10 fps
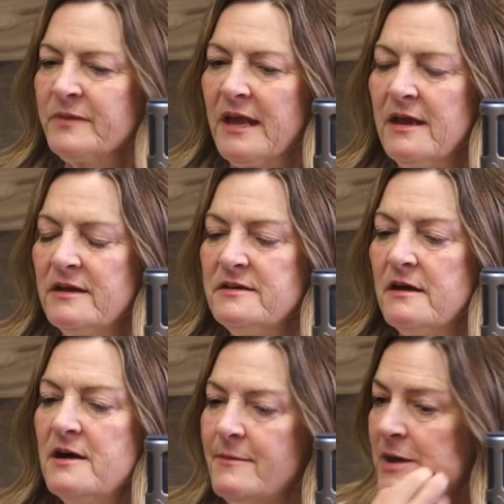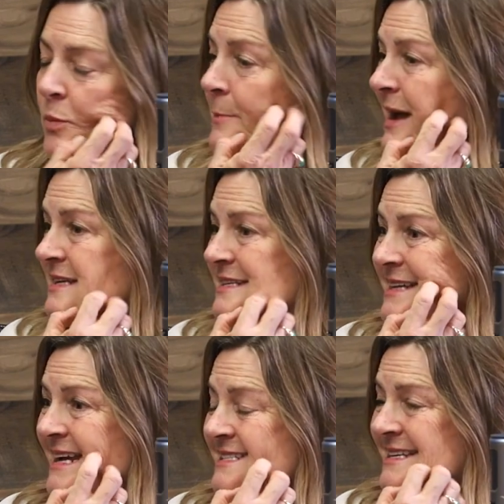And went back to
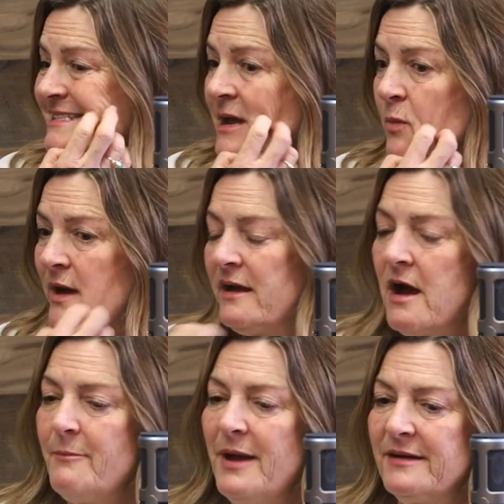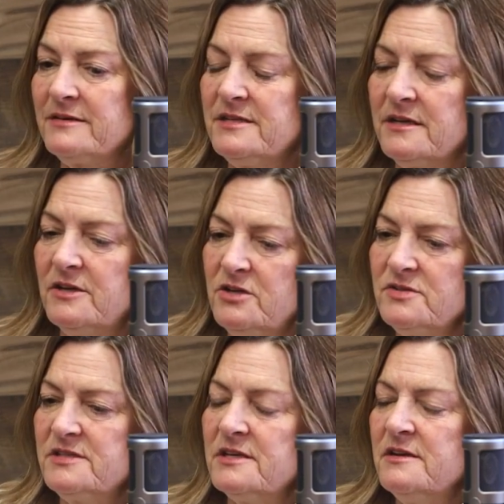Texas. And when I got back to
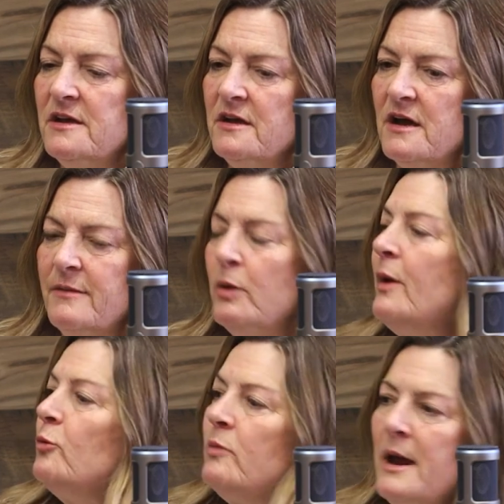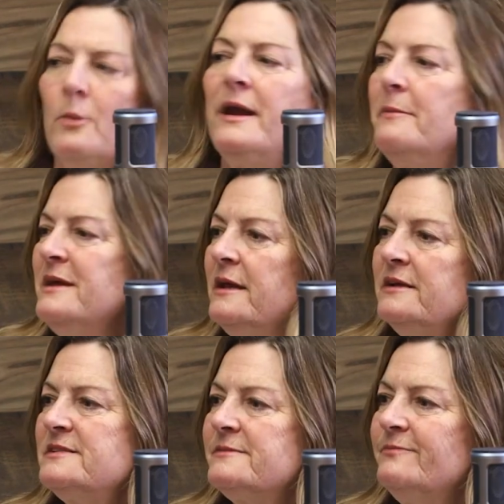Houston, I went right away to
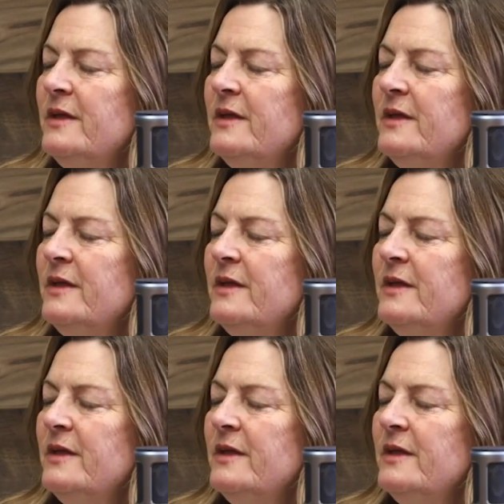meetings.